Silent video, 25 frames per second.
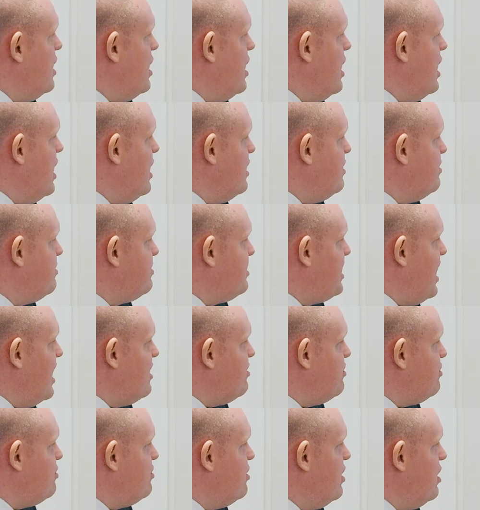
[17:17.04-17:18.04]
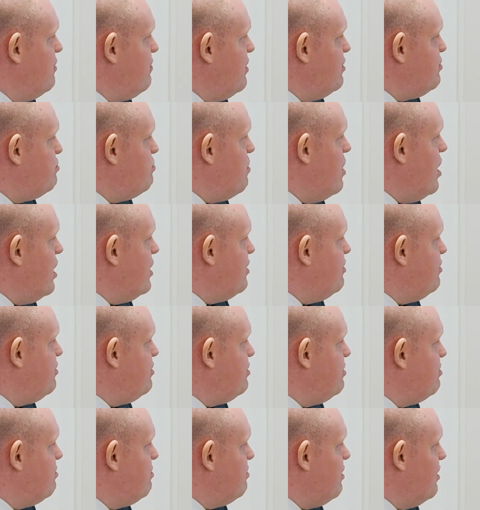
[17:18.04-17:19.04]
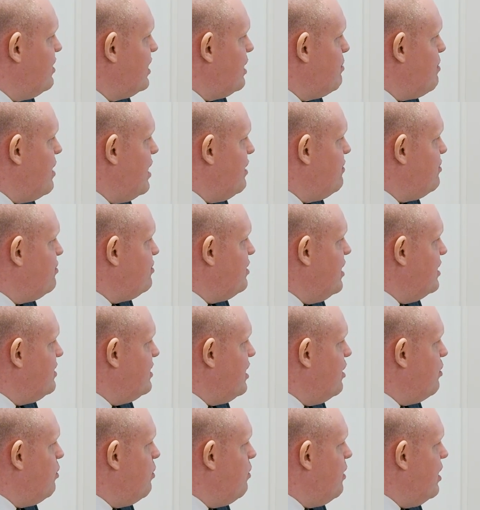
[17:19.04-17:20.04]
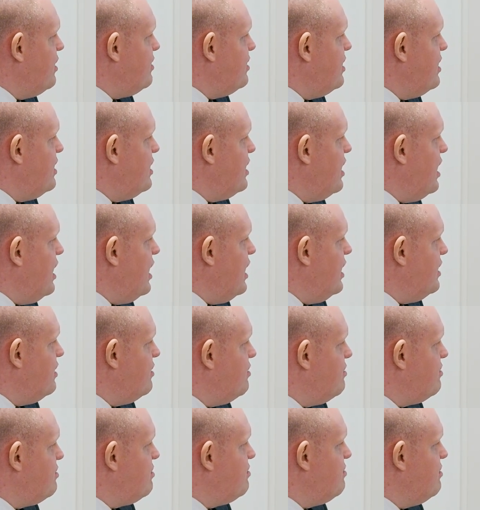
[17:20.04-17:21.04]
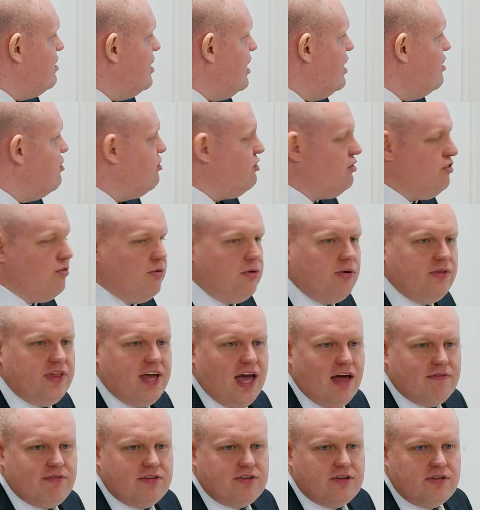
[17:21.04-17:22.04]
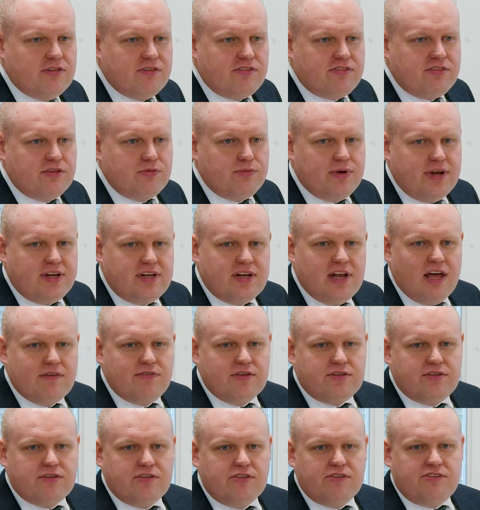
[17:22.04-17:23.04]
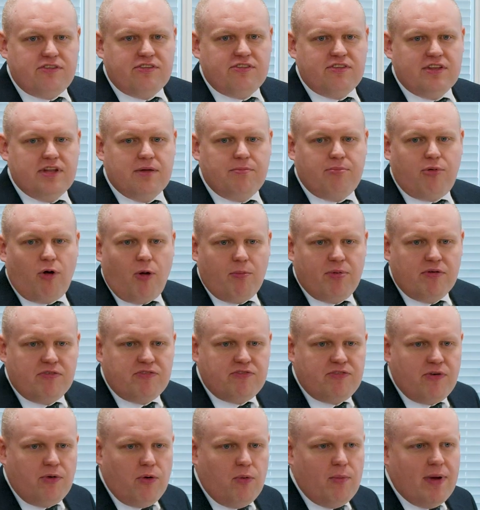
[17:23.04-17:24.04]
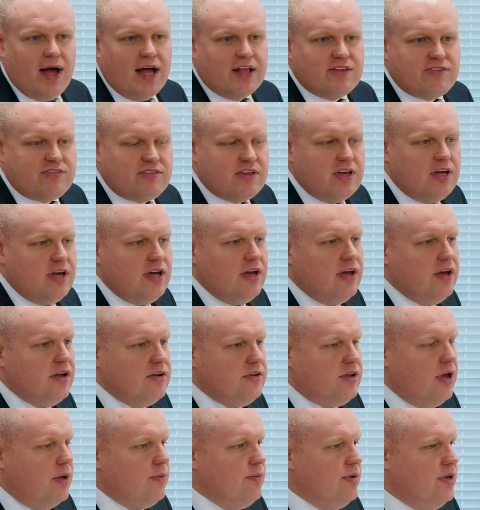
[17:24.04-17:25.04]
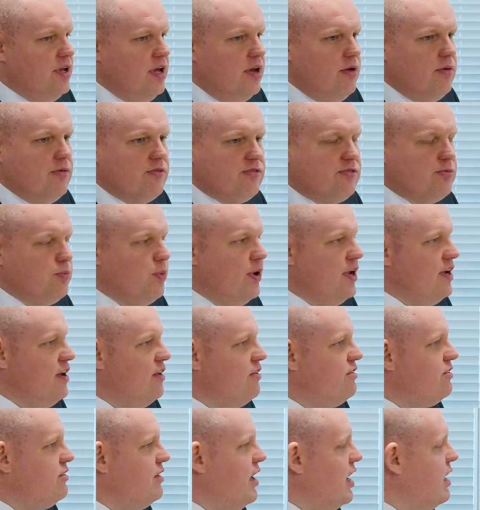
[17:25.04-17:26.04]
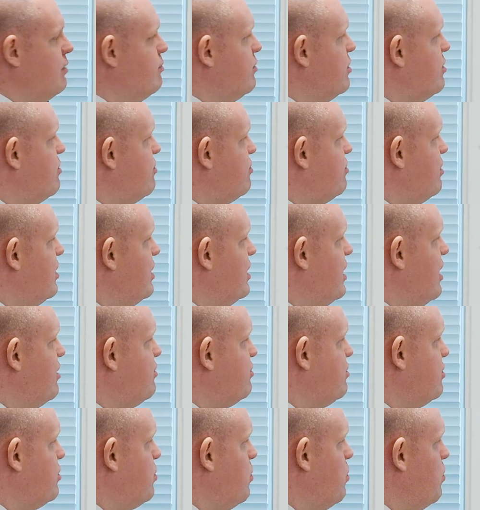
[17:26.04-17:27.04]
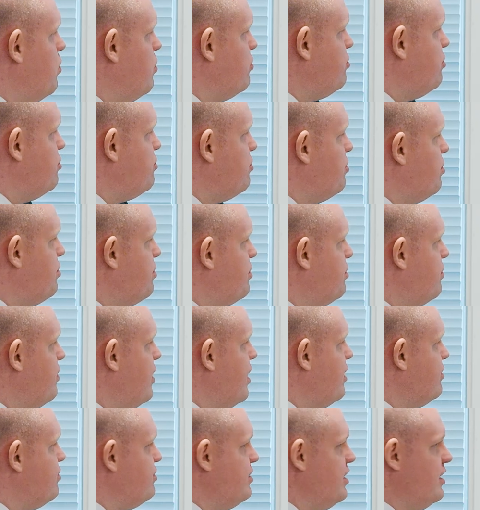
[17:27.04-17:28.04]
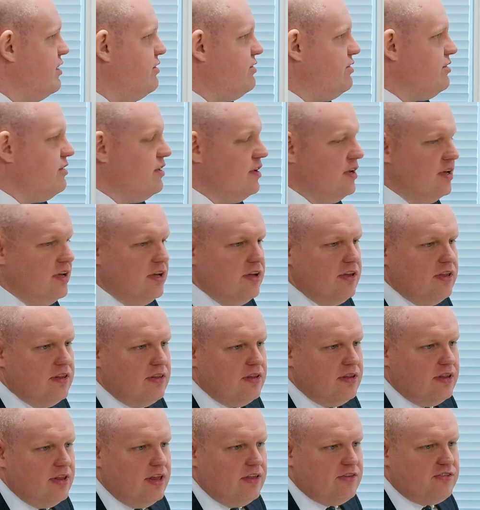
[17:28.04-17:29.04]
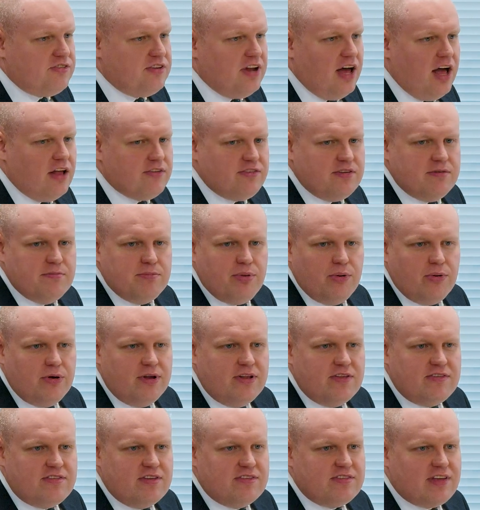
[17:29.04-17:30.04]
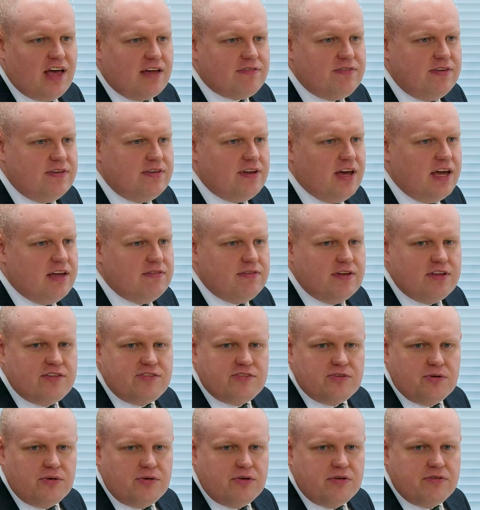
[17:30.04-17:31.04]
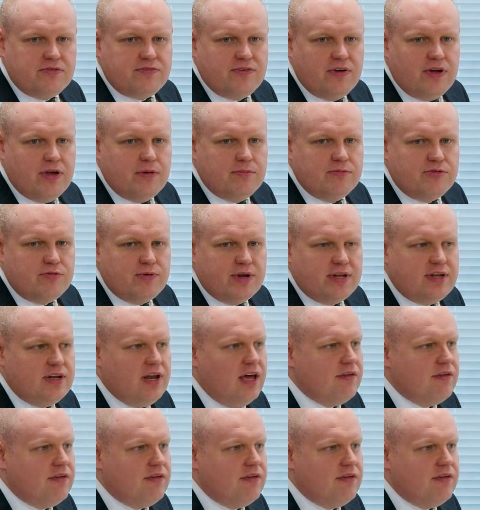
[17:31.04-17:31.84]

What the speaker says: And get service rights. I think I might have said that already. And ensure the evidence, the written evidence, is in the proper format. Don't use witness statements unless the court has authorised it. The starting point is affidavit or affirmed written